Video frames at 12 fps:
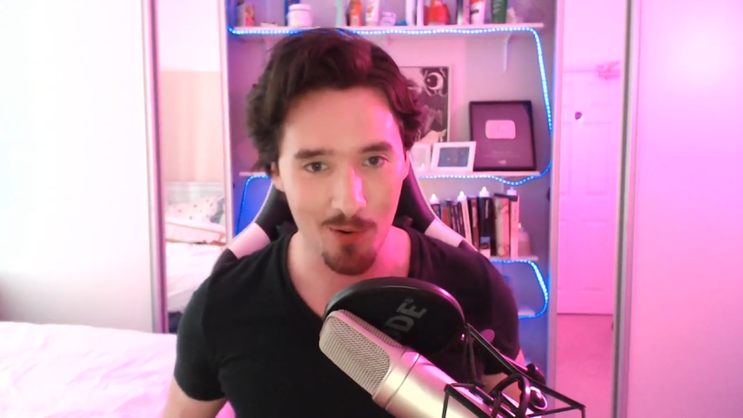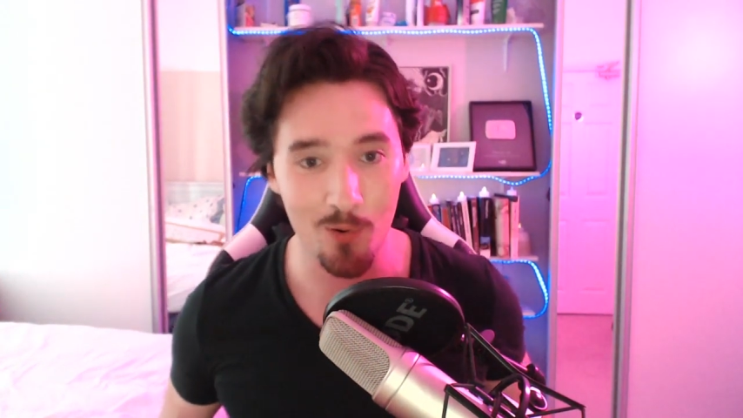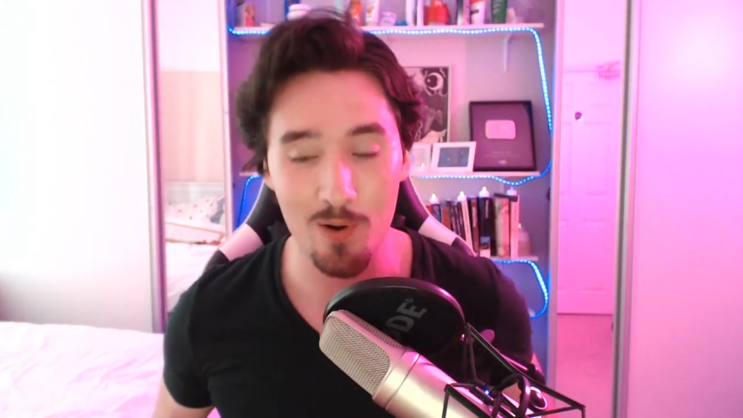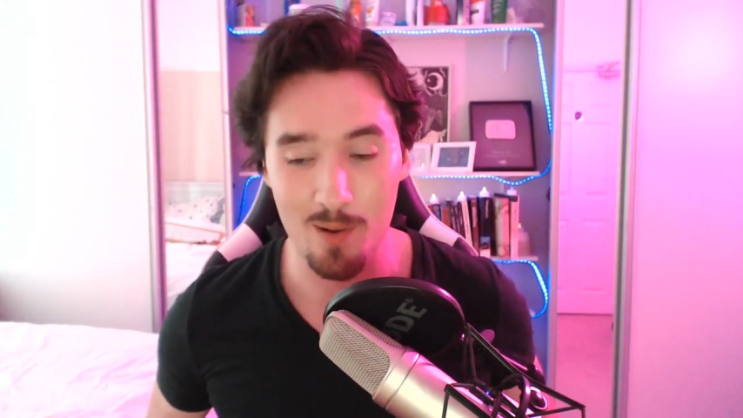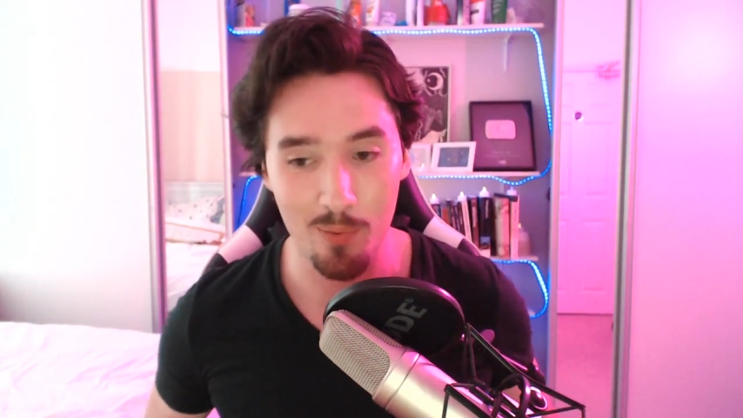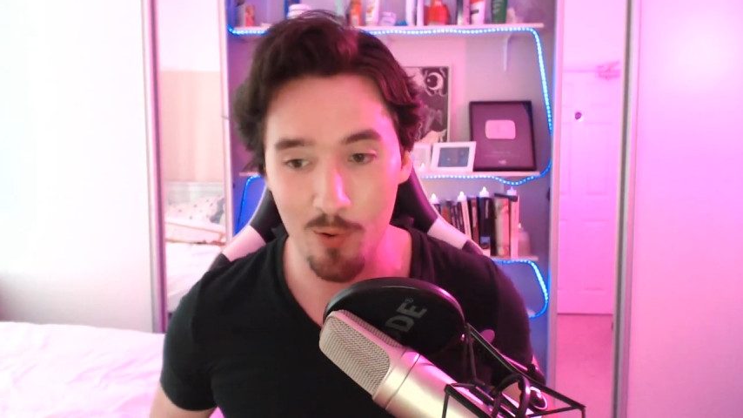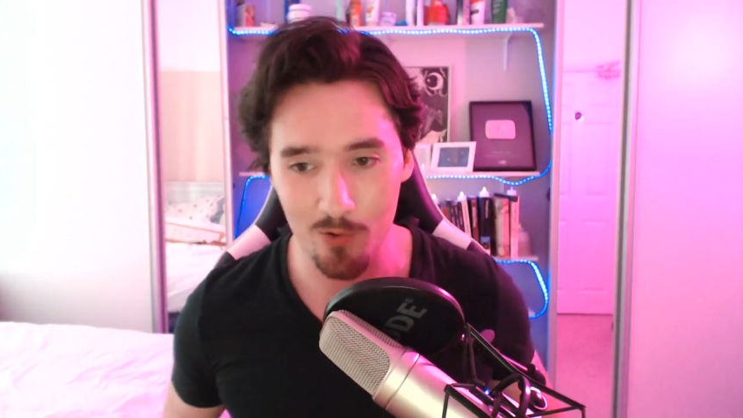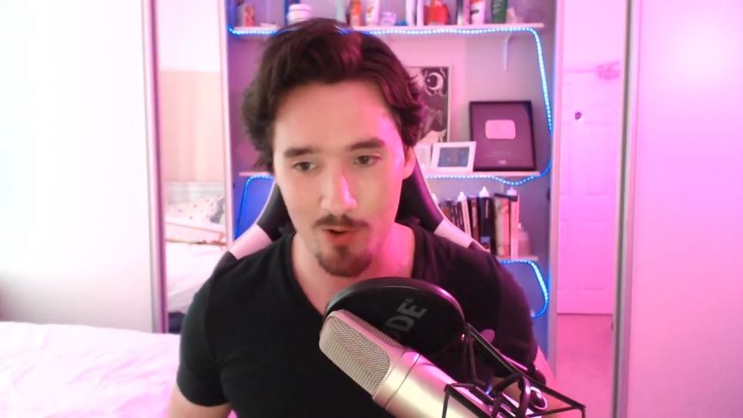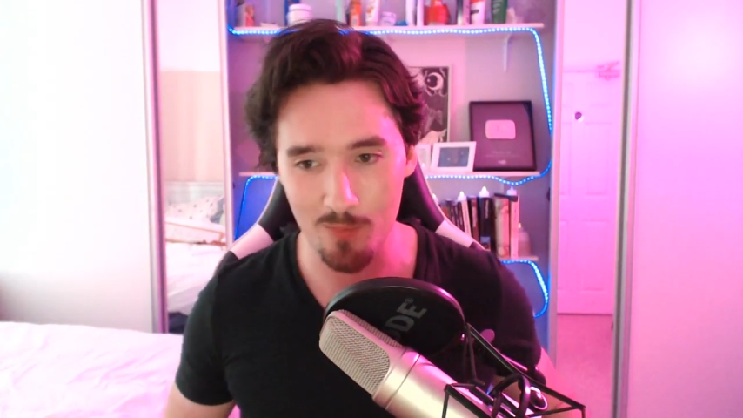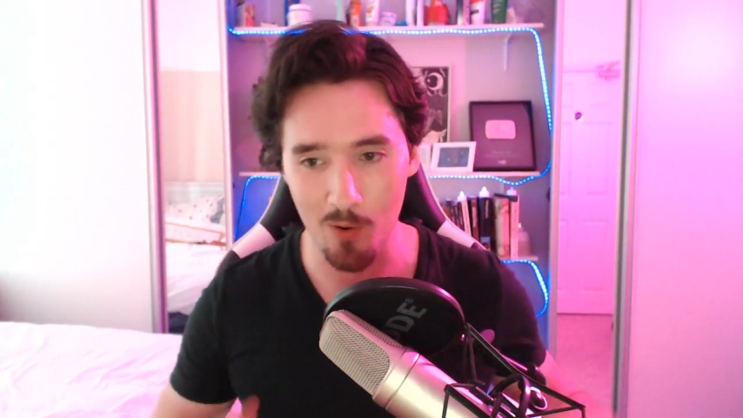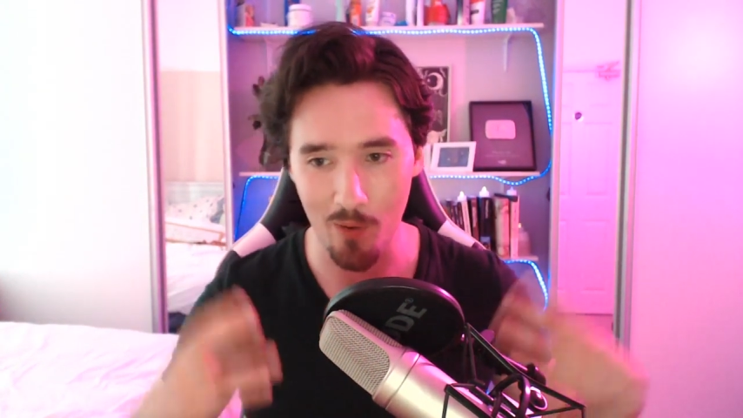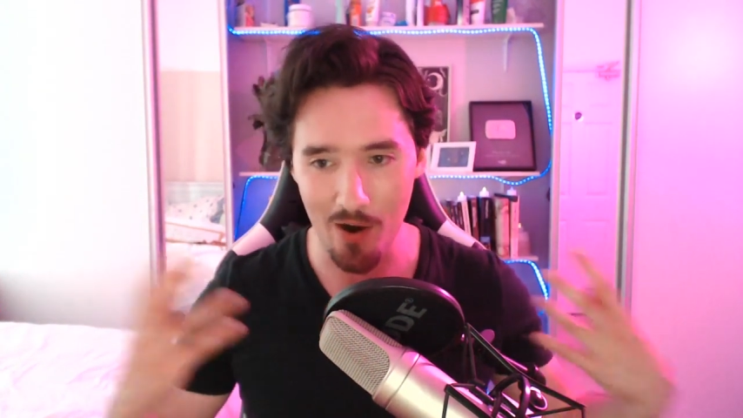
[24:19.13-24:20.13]
or in a
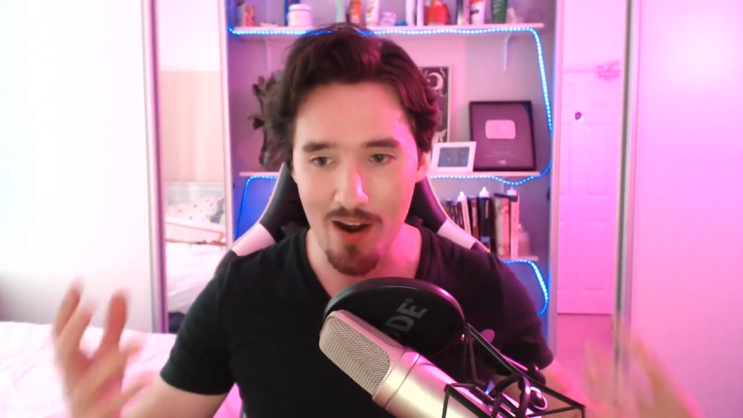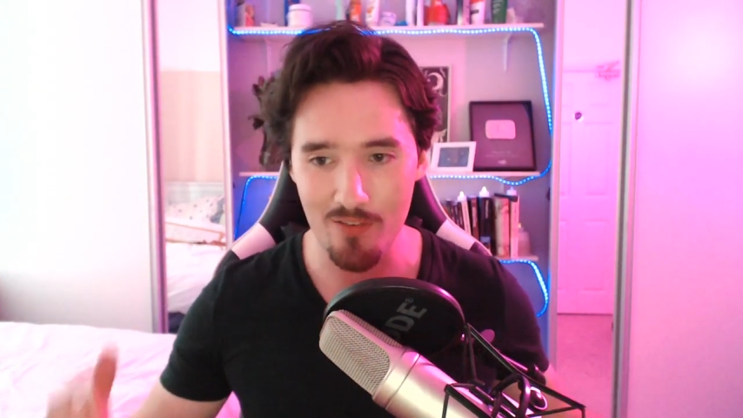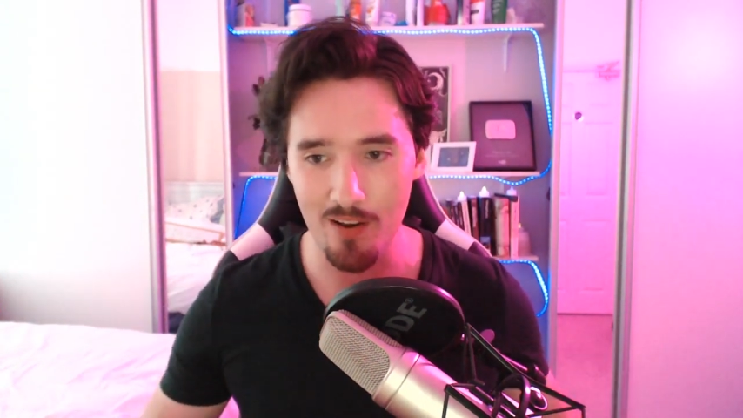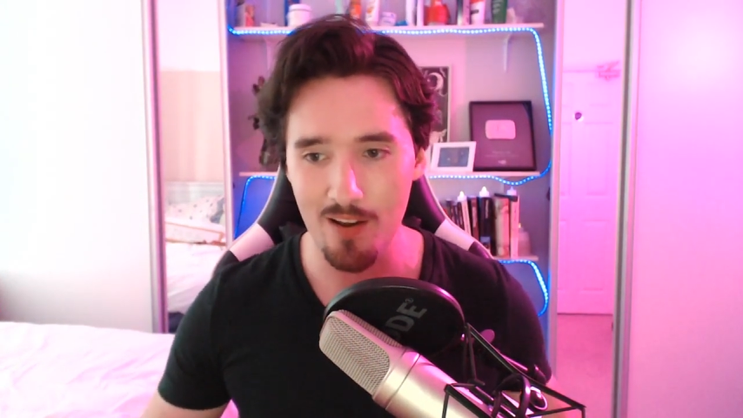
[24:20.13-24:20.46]
boardroom or wherever,